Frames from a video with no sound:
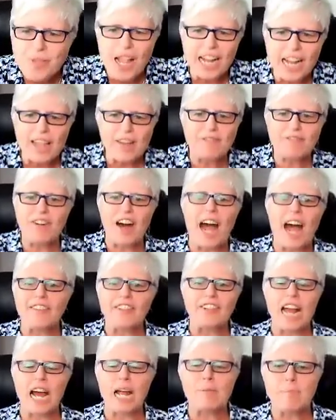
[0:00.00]
I get
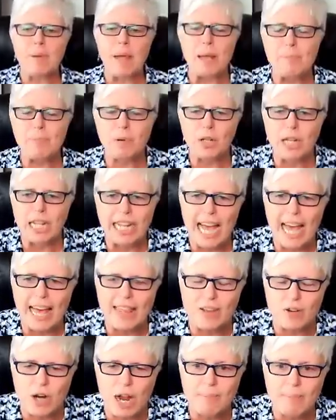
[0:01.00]
five dead people
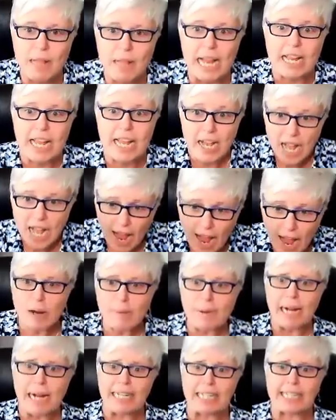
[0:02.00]
together. I'm like,
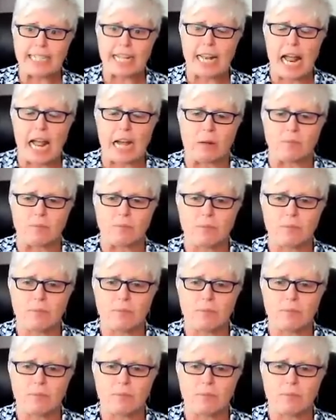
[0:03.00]
everybody sit down.